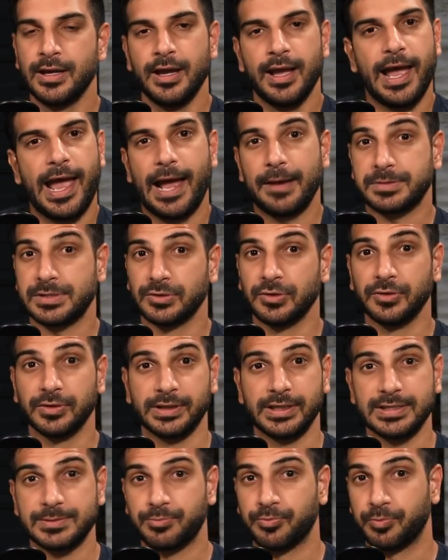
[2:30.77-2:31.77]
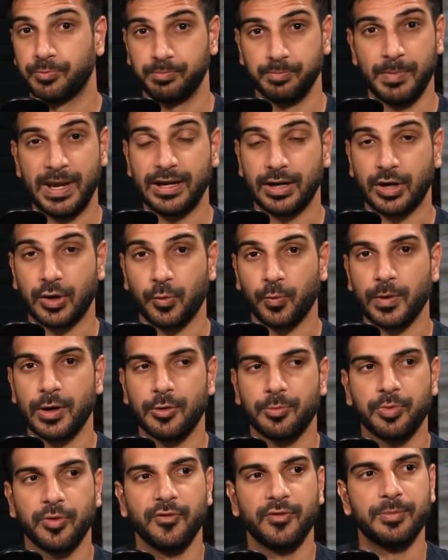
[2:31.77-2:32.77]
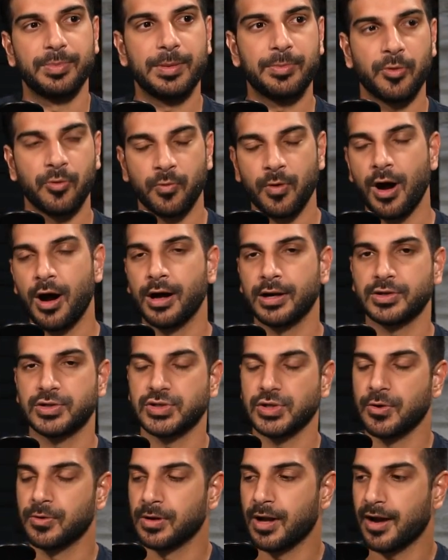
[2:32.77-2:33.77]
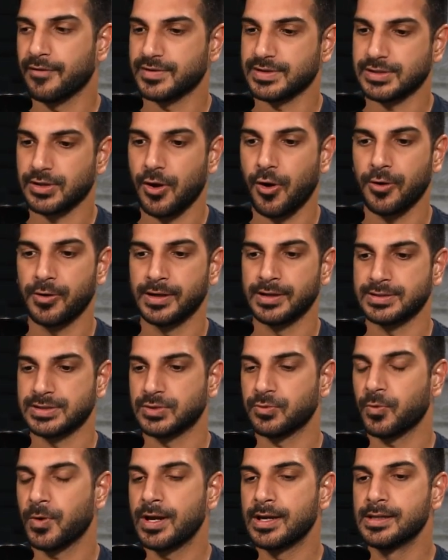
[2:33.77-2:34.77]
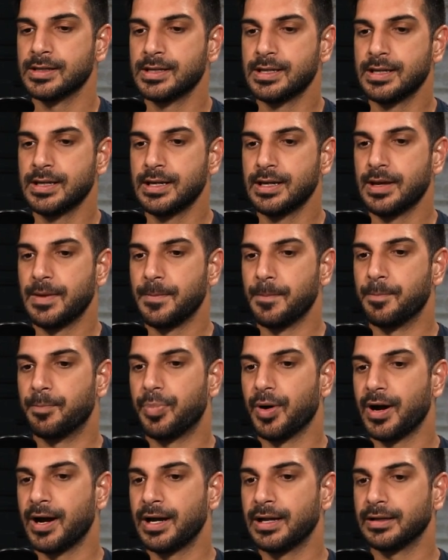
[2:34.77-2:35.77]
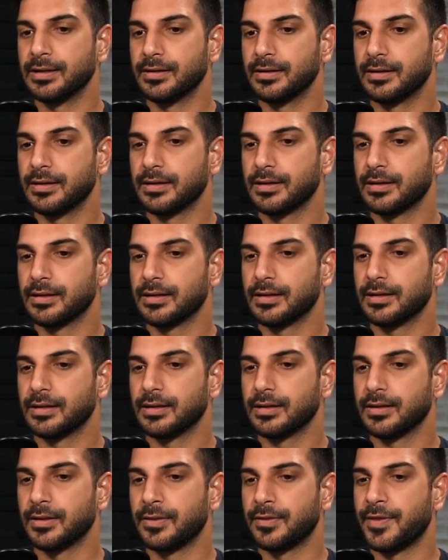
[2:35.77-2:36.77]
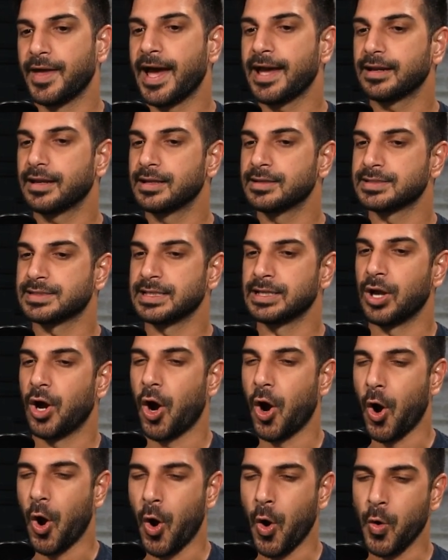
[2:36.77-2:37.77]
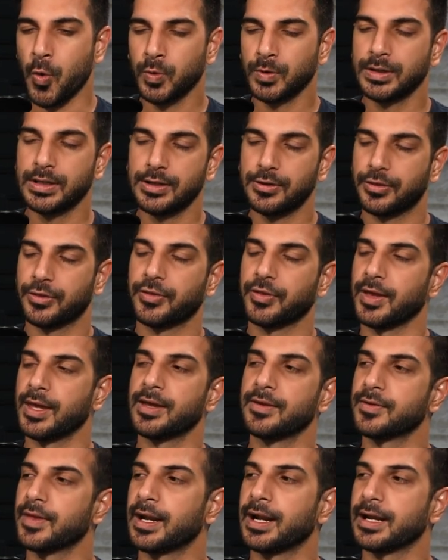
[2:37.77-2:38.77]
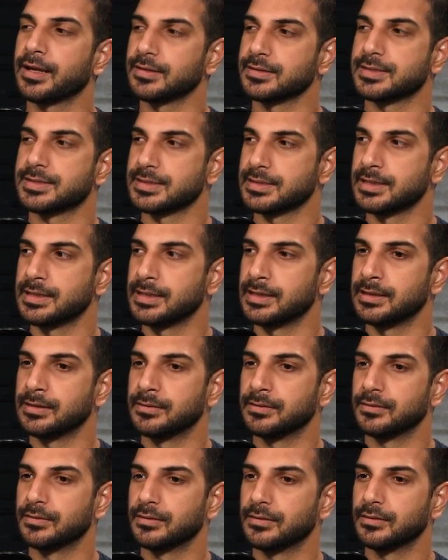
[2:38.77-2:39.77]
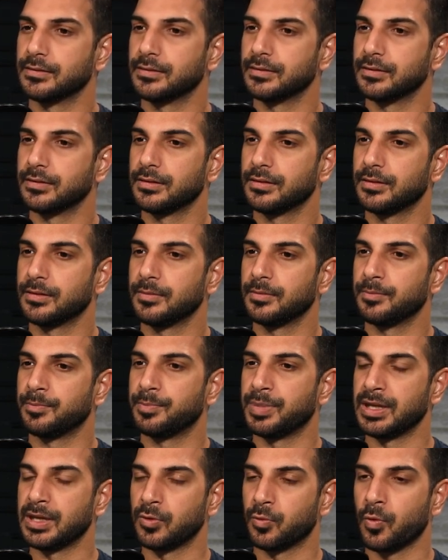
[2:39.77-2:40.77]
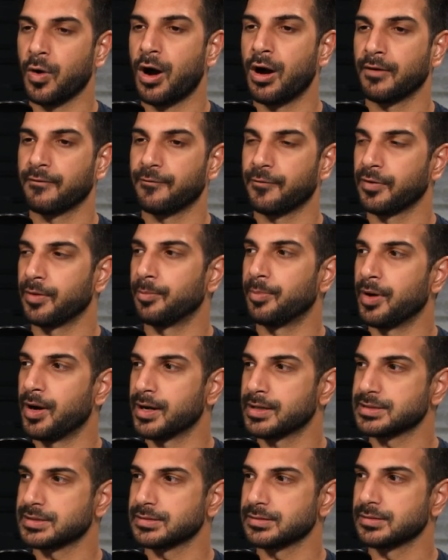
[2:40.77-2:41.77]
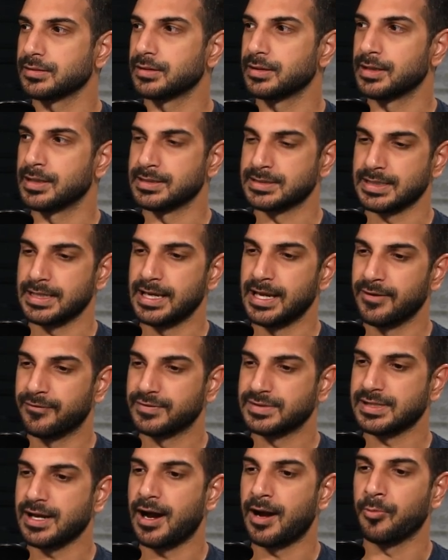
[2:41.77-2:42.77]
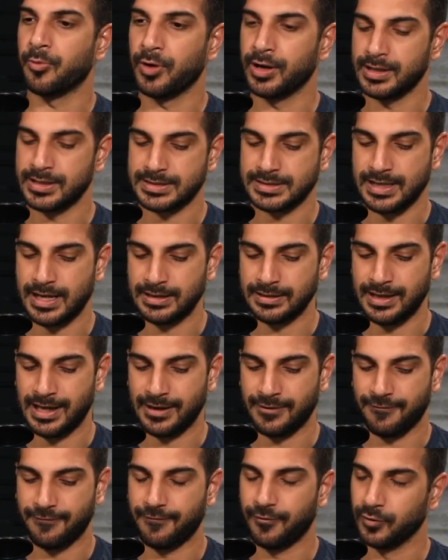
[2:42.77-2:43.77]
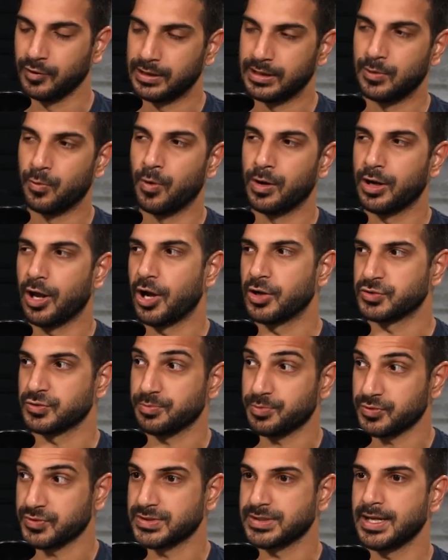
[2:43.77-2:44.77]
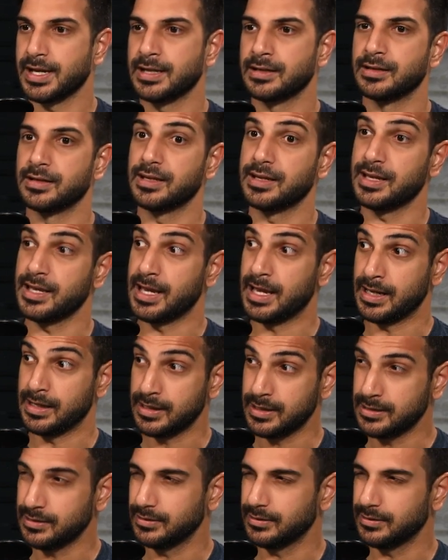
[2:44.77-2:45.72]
Absolutely, he's made a career proving people wrong, showing off his heart and his grit. But that is the only thing that I could see being wrong for the Bucs is if Tom Brady is not like fully 100% in it.